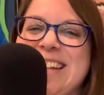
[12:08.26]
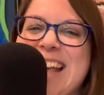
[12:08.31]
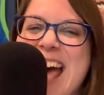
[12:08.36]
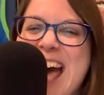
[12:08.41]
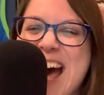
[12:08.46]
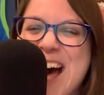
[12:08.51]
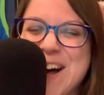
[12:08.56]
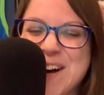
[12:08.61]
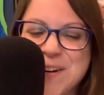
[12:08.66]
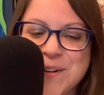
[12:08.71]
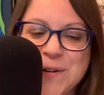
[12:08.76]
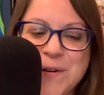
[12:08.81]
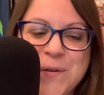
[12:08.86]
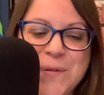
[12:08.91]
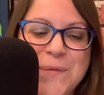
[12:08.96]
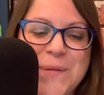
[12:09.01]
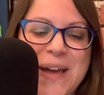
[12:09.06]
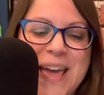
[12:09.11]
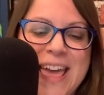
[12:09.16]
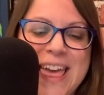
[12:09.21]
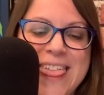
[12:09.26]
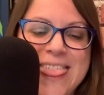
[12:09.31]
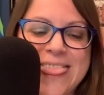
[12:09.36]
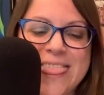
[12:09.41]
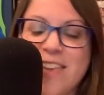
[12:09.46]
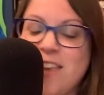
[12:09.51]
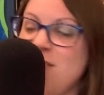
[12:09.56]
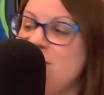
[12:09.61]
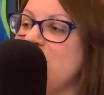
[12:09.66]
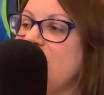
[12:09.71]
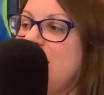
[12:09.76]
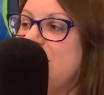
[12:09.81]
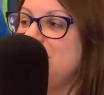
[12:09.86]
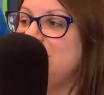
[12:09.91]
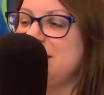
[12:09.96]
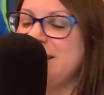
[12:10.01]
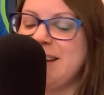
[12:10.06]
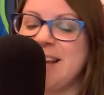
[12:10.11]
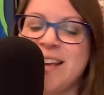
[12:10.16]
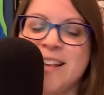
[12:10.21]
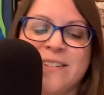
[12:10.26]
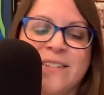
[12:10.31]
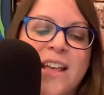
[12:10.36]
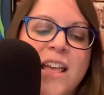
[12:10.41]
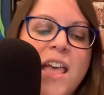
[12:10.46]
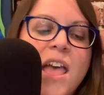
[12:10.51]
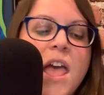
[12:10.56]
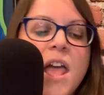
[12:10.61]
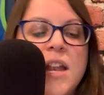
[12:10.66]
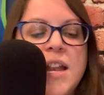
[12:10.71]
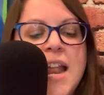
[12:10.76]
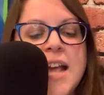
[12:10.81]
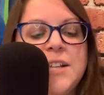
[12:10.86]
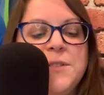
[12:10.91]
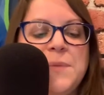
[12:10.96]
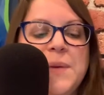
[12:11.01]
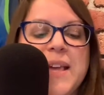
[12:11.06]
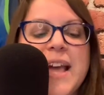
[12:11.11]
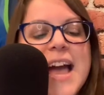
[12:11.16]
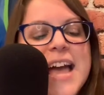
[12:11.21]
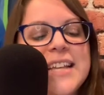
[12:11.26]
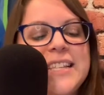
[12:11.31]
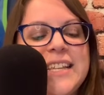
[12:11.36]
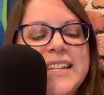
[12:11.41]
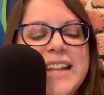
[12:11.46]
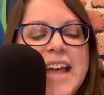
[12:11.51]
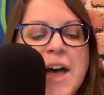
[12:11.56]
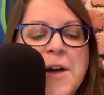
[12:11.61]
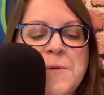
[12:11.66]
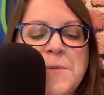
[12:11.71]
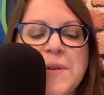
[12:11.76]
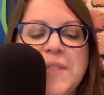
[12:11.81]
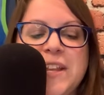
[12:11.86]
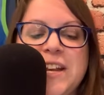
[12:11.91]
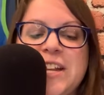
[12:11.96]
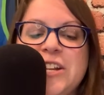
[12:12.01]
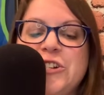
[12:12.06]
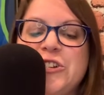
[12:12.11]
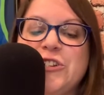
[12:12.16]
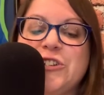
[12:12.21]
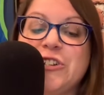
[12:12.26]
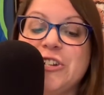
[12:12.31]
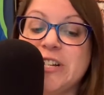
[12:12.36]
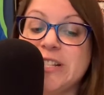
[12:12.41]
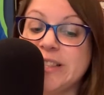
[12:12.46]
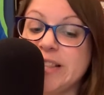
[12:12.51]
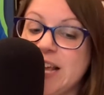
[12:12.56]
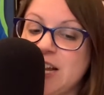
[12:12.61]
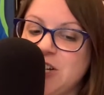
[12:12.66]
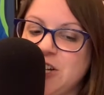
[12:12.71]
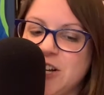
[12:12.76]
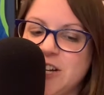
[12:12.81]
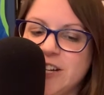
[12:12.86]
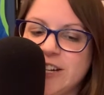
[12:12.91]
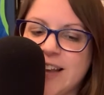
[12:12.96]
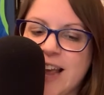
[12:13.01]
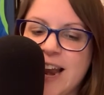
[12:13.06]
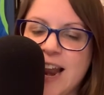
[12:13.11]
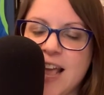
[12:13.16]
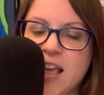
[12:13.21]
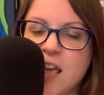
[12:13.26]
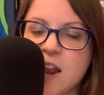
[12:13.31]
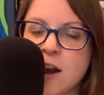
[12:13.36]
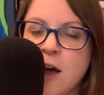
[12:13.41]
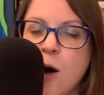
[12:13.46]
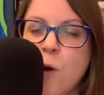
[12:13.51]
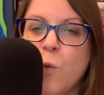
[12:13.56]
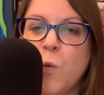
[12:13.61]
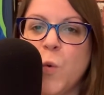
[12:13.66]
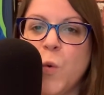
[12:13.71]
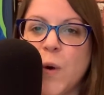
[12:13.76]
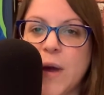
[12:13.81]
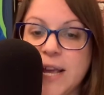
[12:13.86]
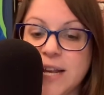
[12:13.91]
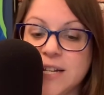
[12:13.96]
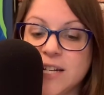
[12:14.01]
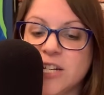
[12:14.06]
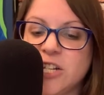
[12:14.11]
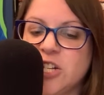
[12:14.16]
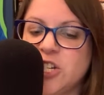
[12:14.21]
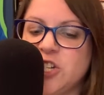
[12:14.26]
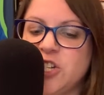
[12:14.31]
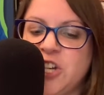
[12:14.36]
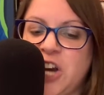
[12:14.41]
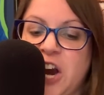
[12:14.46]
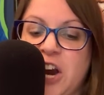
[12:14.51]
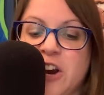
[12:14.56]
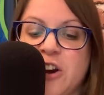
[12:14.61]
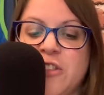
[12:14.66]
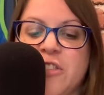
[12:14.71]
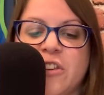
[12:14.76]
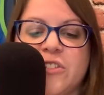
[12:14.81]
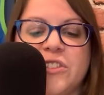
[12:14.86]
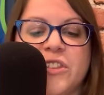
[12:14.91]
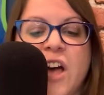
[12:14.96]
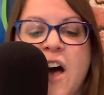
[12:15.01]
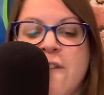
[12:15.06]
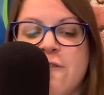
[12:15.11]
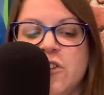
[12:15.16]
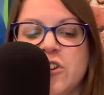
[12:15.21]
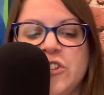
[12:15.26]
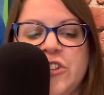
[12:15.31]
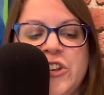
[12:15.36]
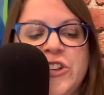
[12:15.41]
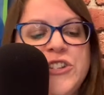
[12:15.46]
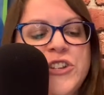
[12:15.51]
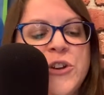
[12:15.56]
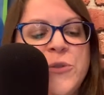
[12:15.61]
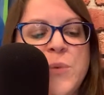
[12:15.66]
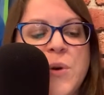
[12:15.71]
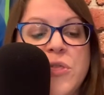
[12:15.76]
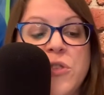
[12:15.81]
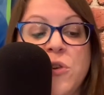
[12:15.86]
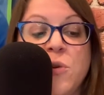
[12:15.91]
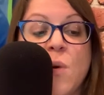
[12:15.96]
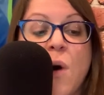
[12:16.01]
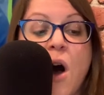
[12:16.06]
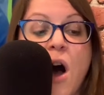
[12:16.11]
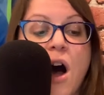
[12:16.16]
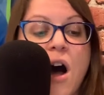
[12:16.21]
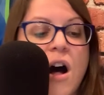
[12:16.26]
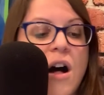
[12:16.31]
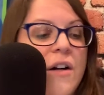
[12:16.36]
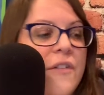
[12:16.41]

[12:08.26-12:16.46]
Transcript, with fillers: down with, you thought I was done. Next week, I sit down with an industry legend, and I cannot wait to share this conversation with you all. All I'm